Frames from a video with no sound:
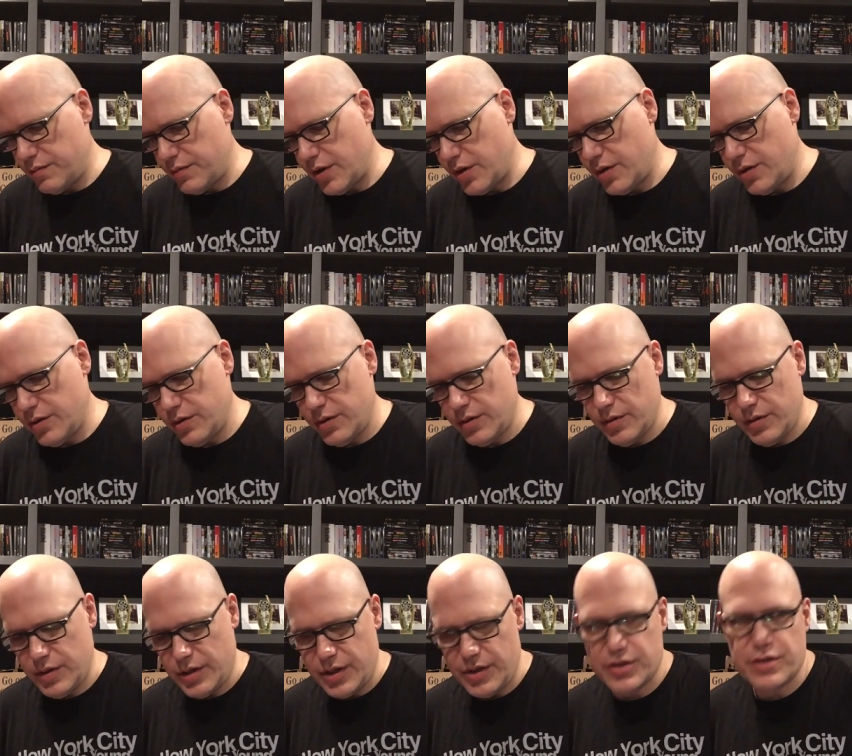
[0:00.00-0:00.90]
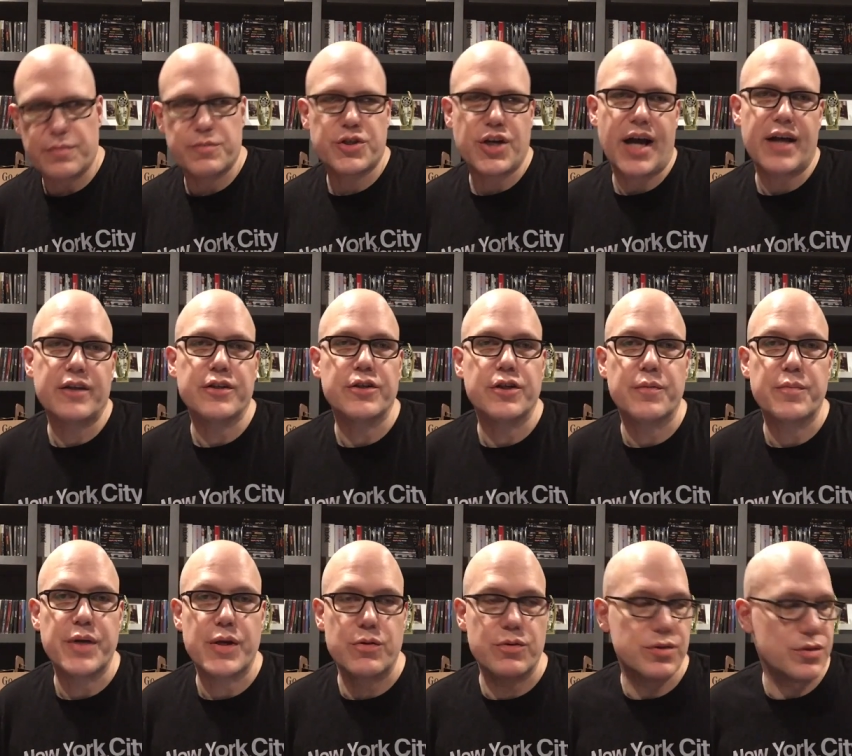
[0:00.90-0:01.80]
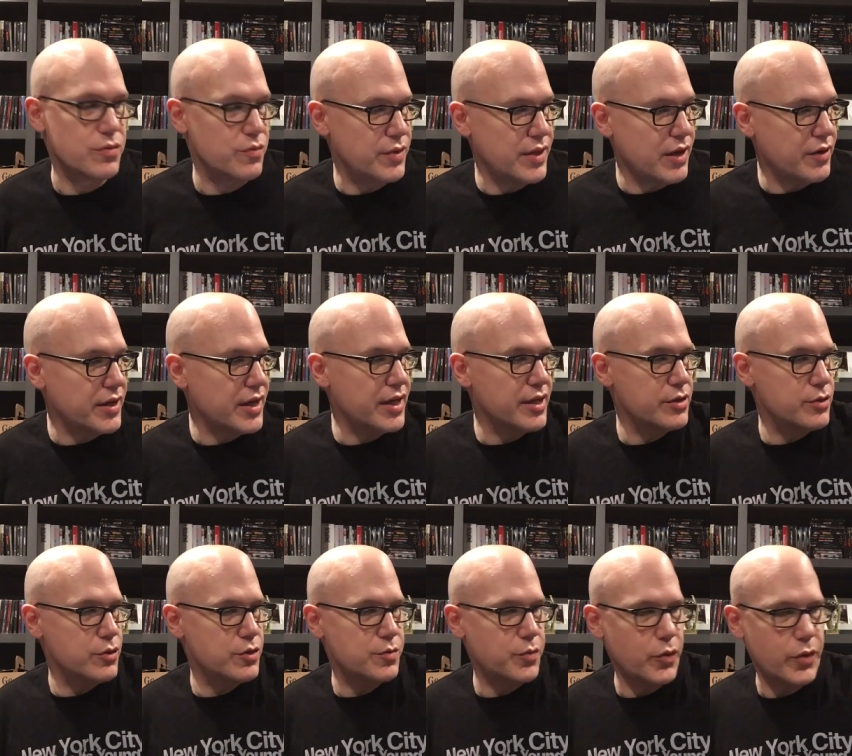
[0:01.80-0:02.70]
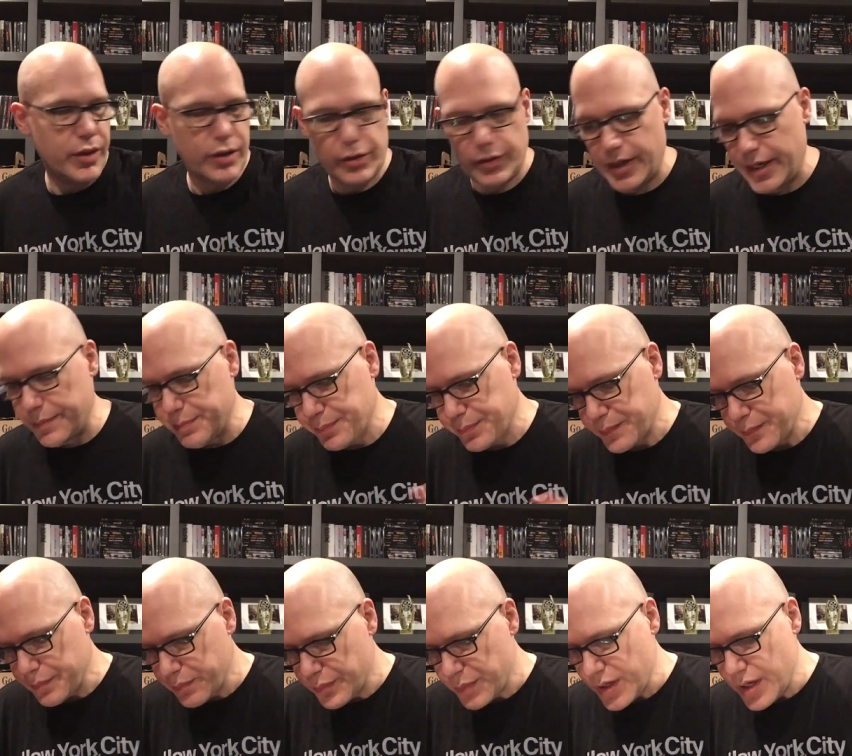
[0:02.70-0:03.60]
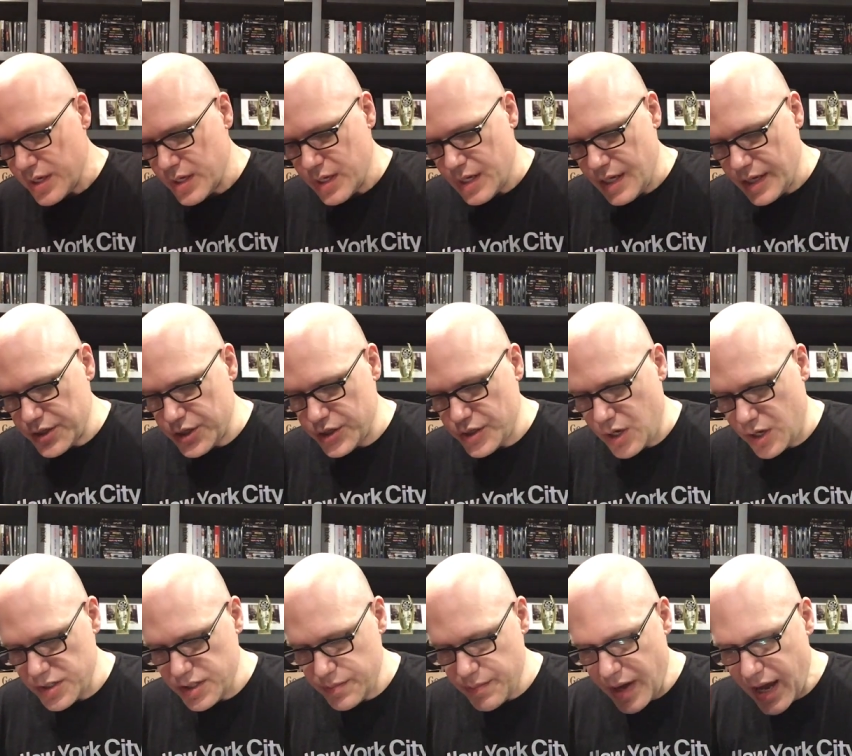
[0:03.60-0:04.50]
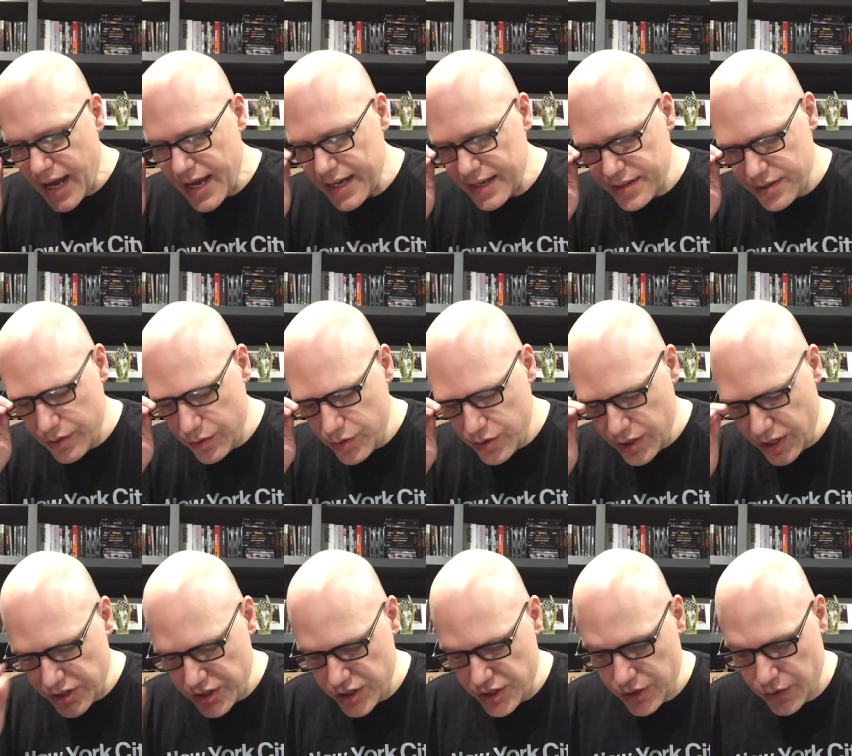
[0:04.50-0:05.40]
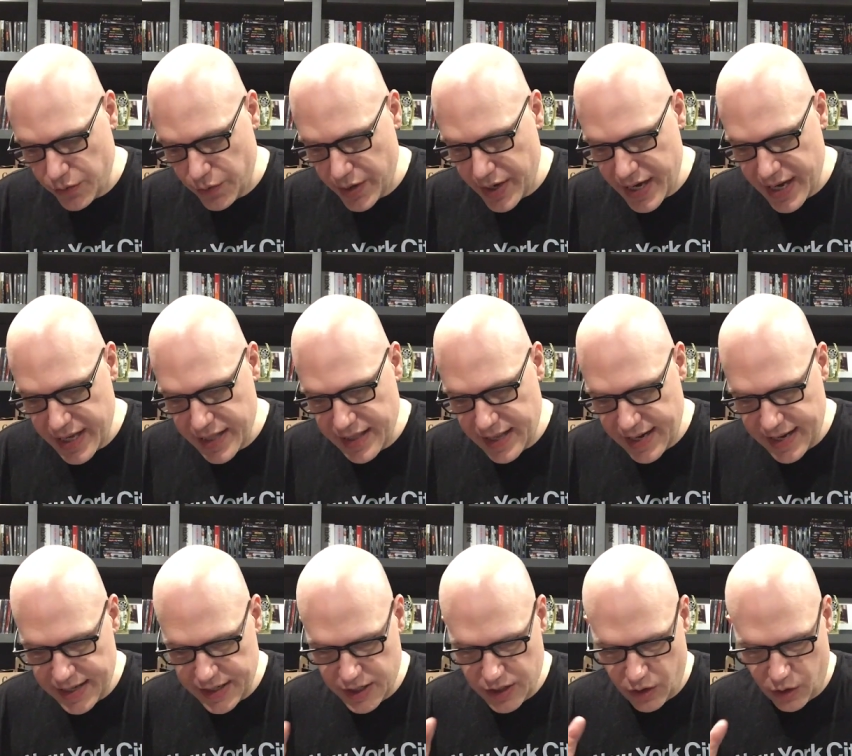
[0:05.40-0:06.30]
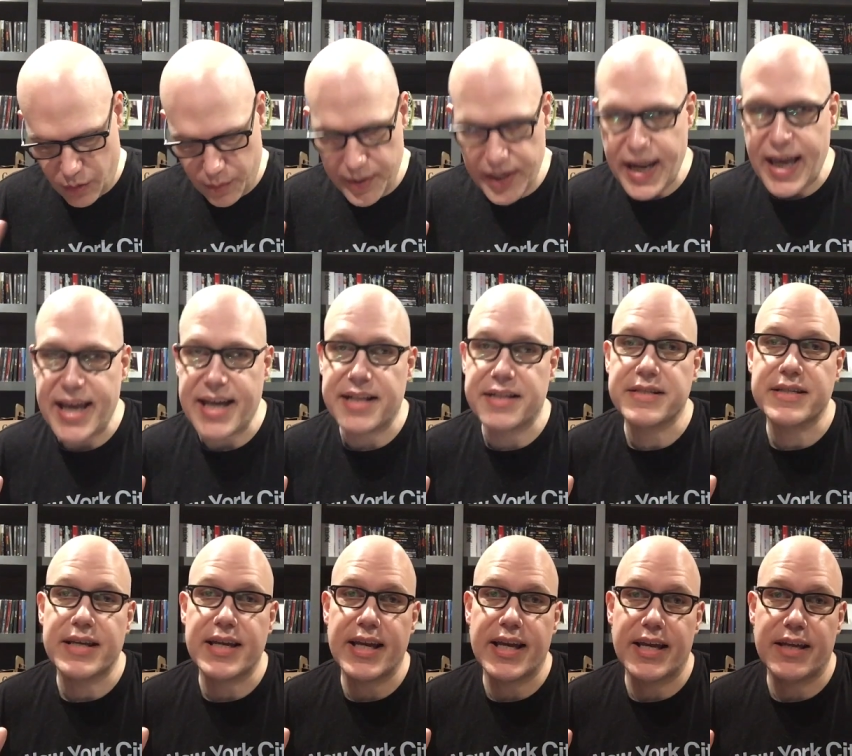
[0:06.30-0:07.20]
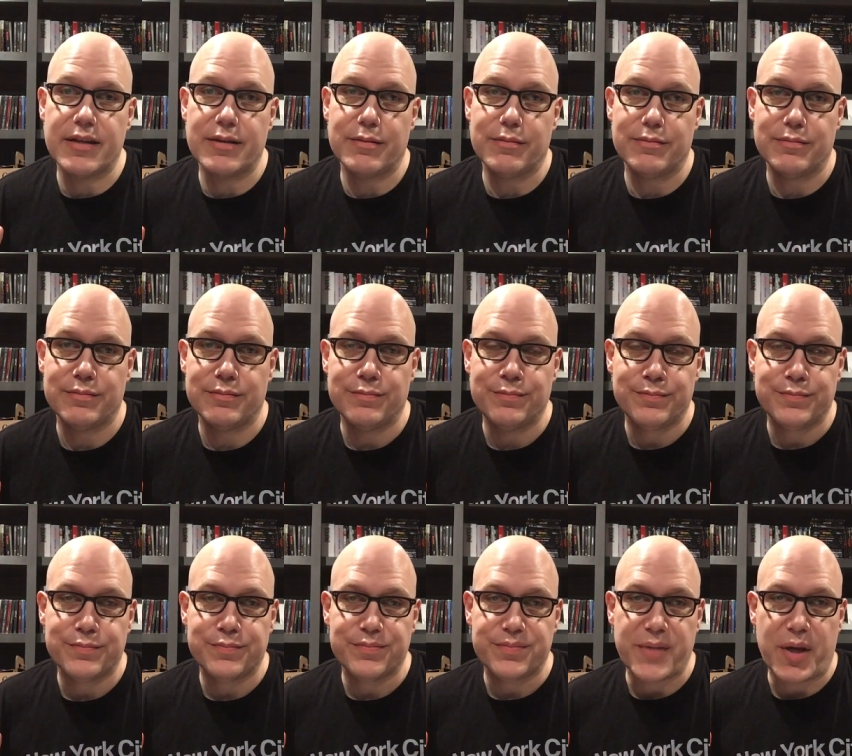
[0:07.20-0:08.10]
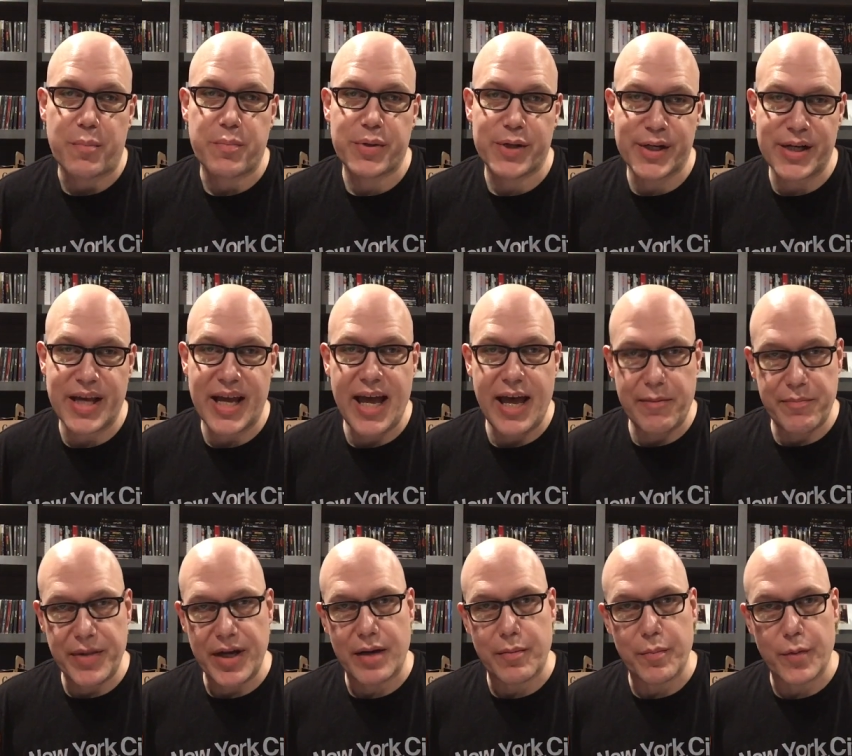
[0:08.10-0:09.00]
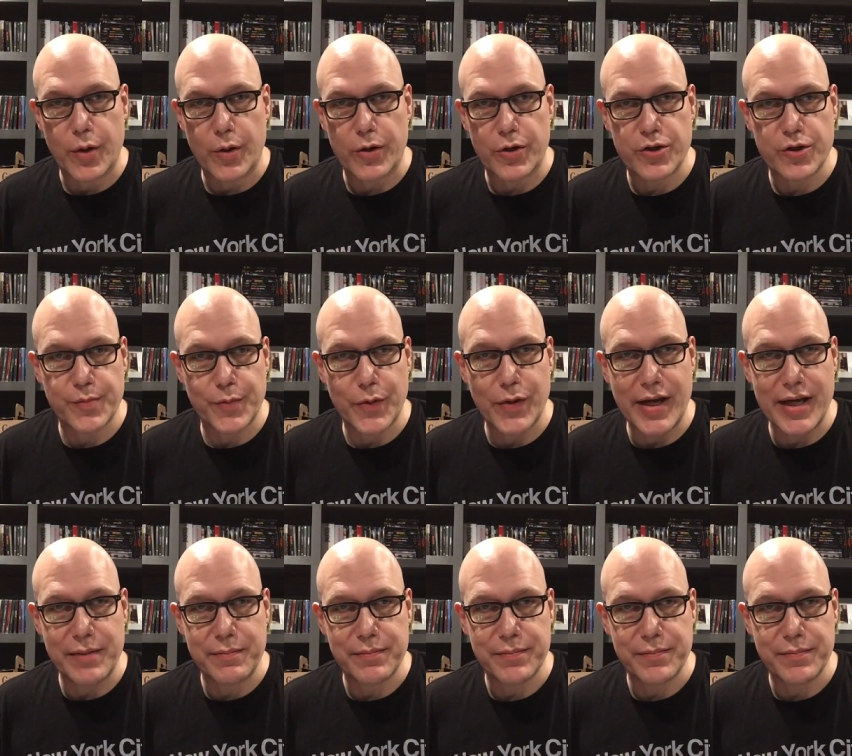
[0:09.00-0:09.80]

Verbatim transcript: her uh, some childhood abuse, without getting too spoilery. She's haunted by it to such a degree that it culminates in a pretty epic murder spree.